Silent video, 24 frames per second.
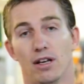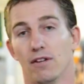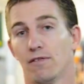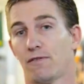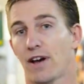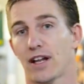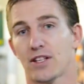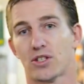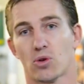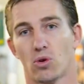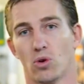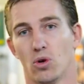
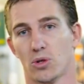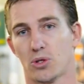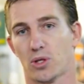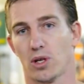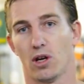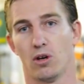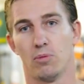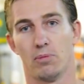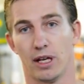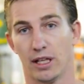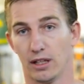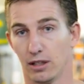Fats are
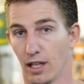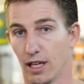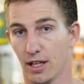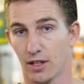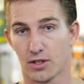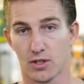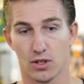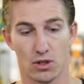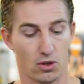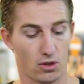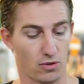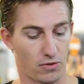also being linked
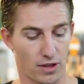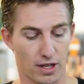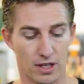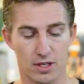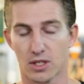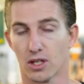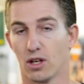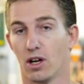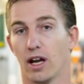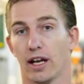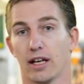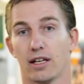to
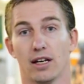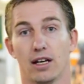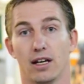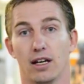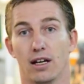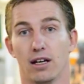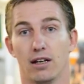things like